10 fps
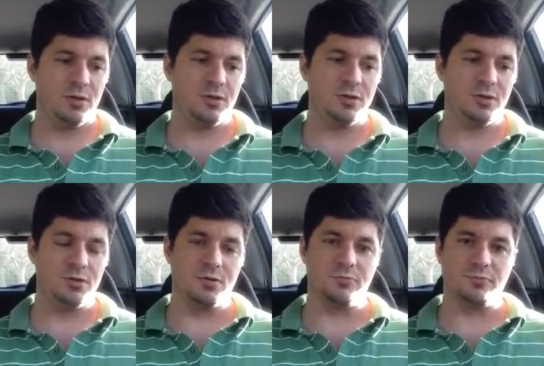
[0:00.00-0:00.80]
he
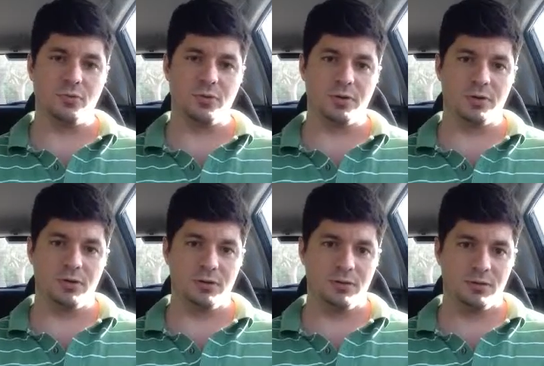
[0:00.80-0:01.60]
couldn't afford